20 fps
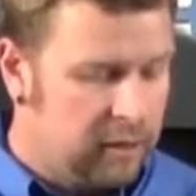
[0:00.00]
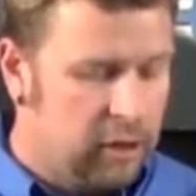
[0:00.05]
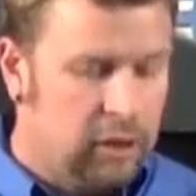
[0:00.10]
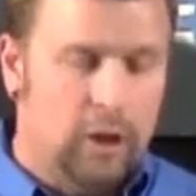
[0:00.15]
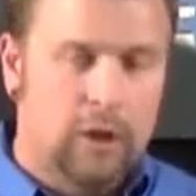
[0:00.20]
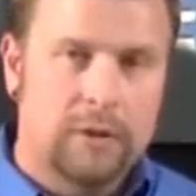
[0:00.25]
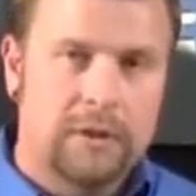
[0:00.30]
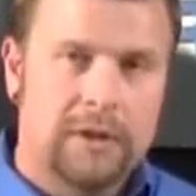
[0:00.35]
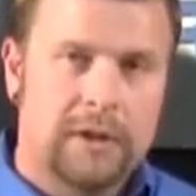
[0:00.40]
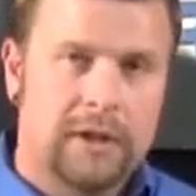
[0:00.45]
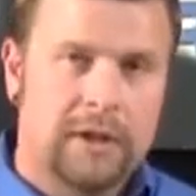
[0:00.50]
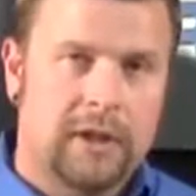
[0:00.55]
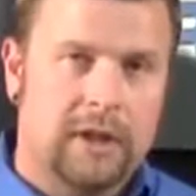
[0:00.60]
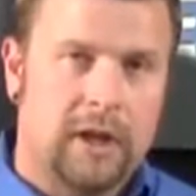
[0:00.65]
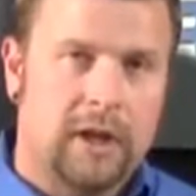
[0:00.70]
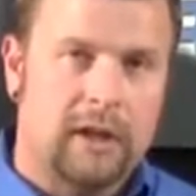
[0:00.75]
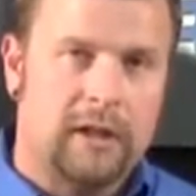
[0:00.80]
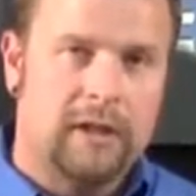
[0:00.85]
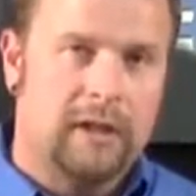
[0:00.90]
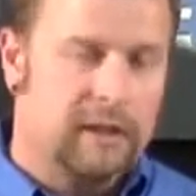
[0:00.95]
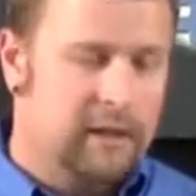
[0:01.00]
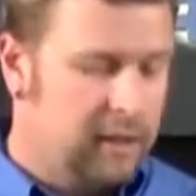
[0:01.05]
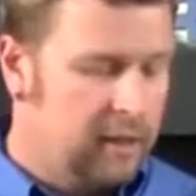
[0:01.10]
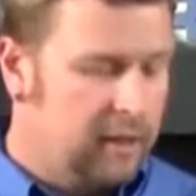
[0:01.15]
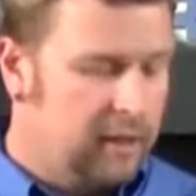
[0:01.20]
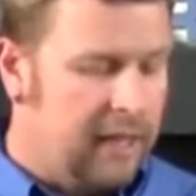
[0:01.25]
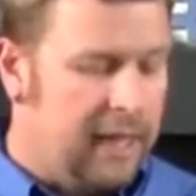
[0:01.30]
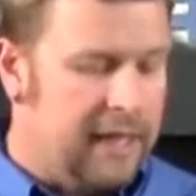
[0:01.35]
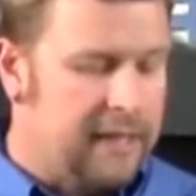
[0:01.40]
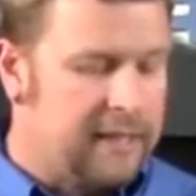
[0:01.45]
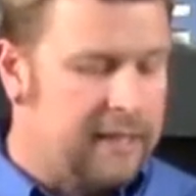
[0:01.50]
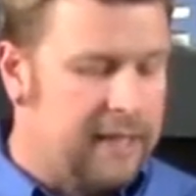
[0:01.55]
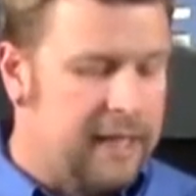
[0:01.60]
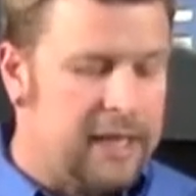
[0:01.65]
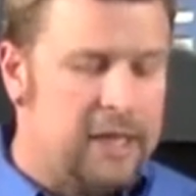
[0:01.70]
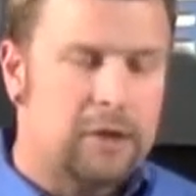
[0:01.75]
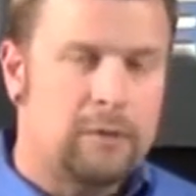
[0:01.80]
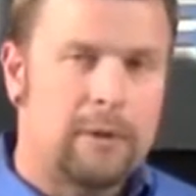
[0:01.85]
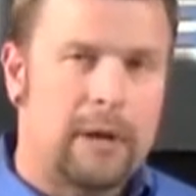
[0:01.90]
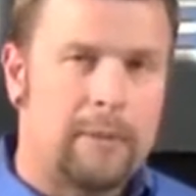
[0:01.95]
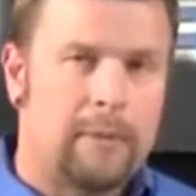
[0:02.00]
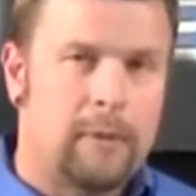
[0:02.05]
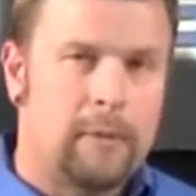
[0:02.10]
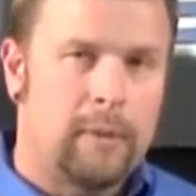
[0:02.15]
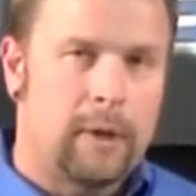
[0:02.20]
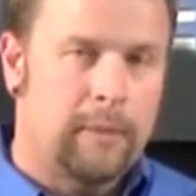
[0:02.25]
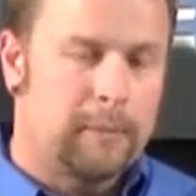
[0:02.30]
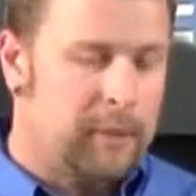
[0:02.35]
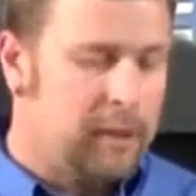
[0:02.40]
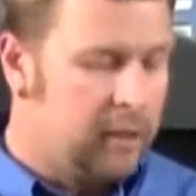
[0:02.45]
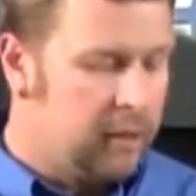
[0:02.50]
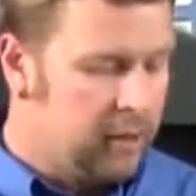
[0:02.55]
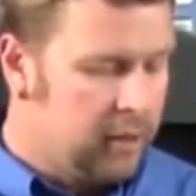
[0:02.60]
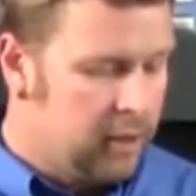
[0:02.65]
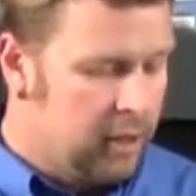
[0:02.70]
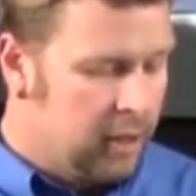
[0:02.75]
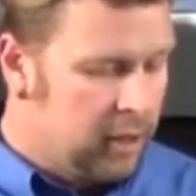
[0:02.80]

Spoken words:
glows in the dark, has a nice rubber bumper.